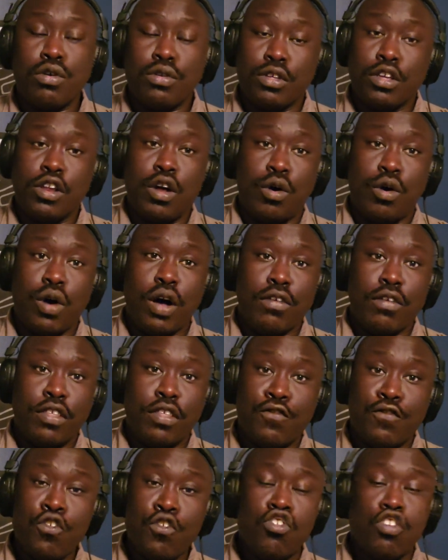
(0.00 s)
you know, the
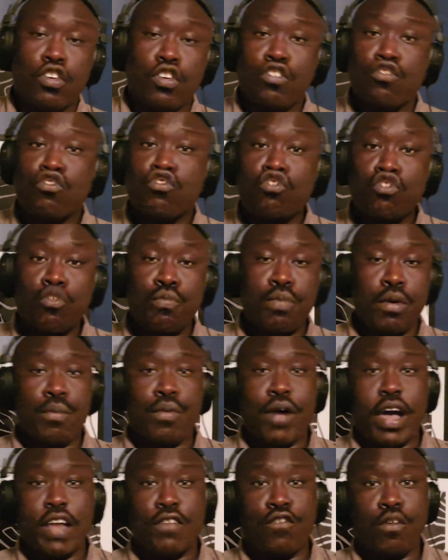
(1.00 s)
future is super
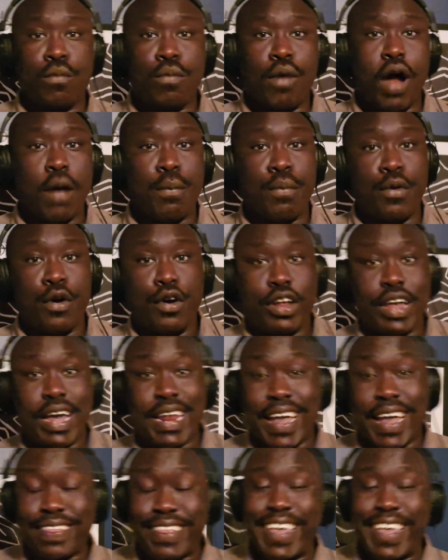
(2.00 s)
bright for Brock Purdy,
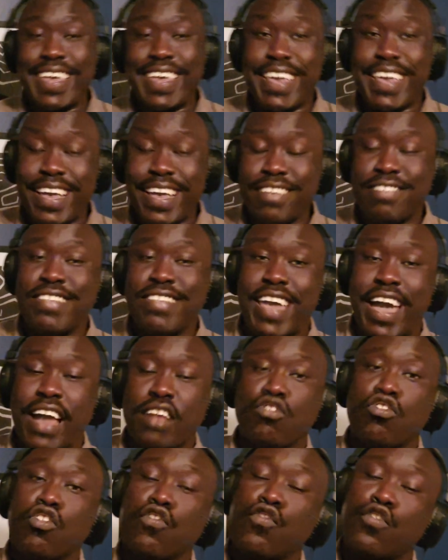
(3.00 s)
and I think he is the
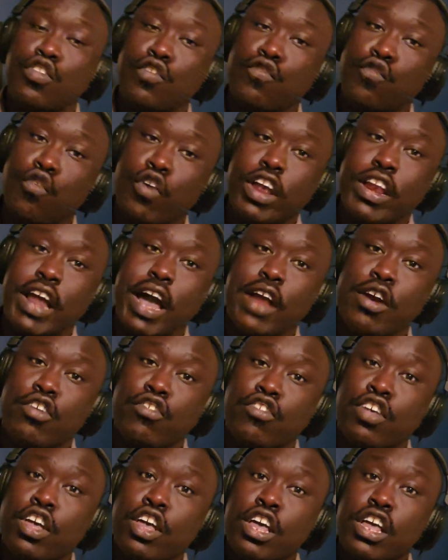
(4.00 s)
answer for the
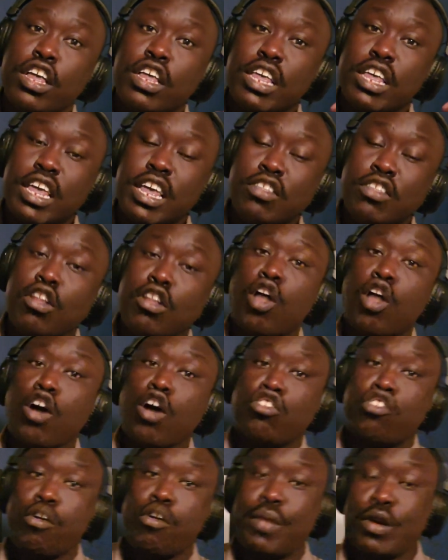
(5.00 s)
49ers in the
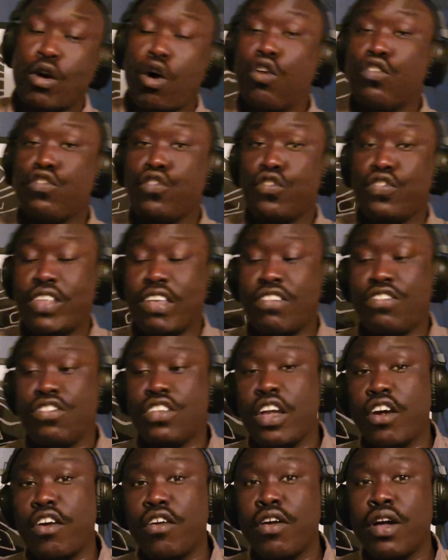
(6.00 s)
long term and also this
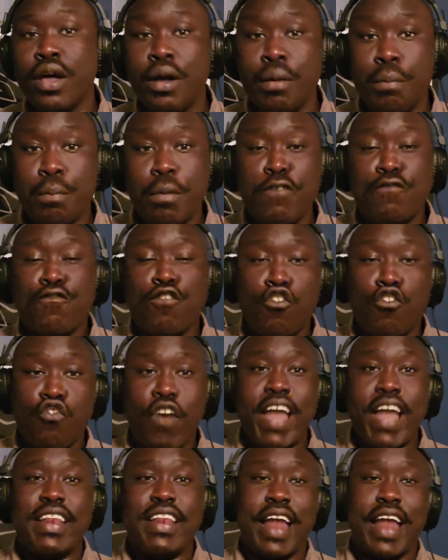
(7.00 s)
year. But for
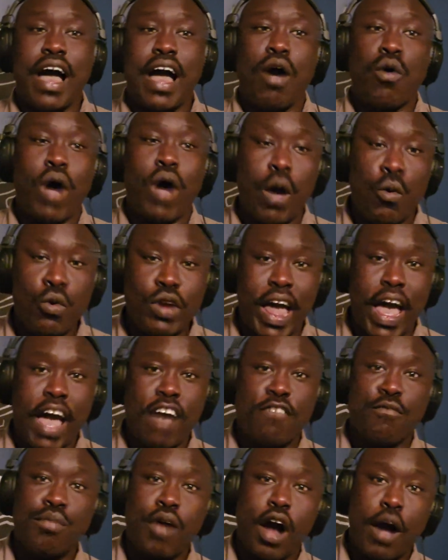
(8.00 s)
right now, I would
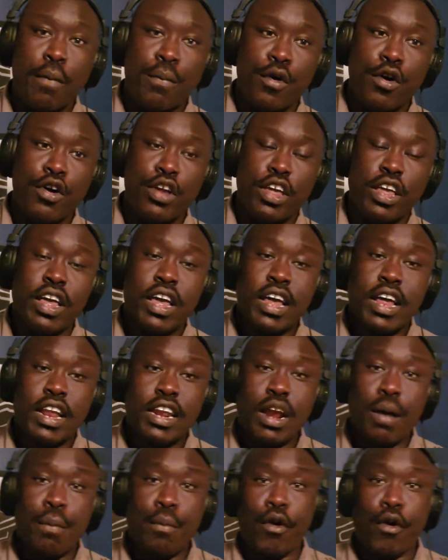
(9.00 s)
have Brock Purdy
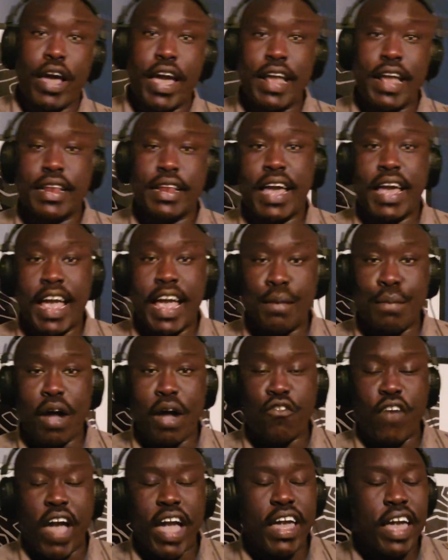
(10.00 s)
number 8 in my
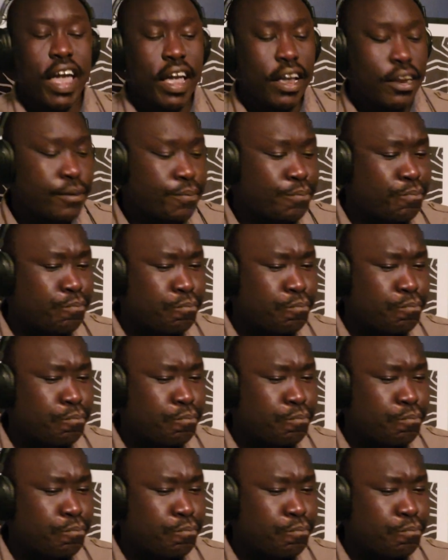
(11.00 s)
ranking.